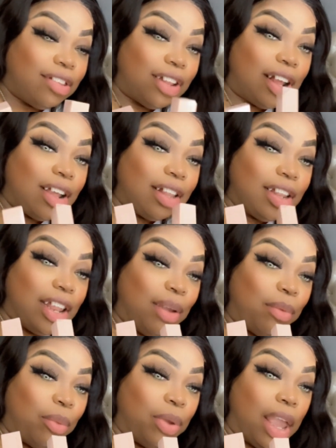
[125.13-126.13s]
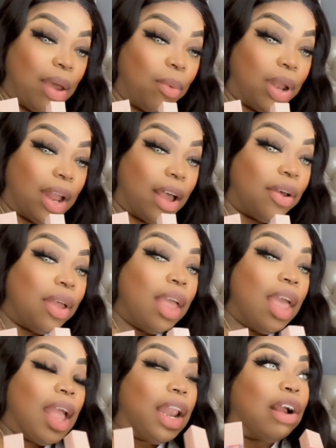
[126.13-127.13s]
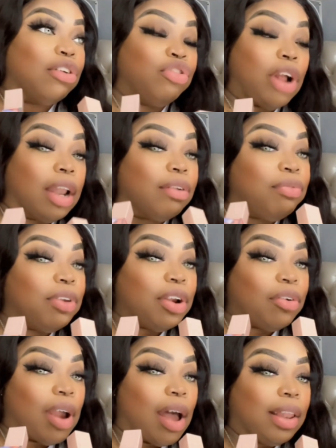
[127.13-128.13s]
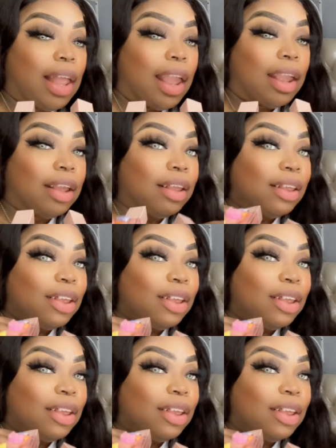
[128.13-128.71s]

the other day when we had went out, and I was trying to figure out like,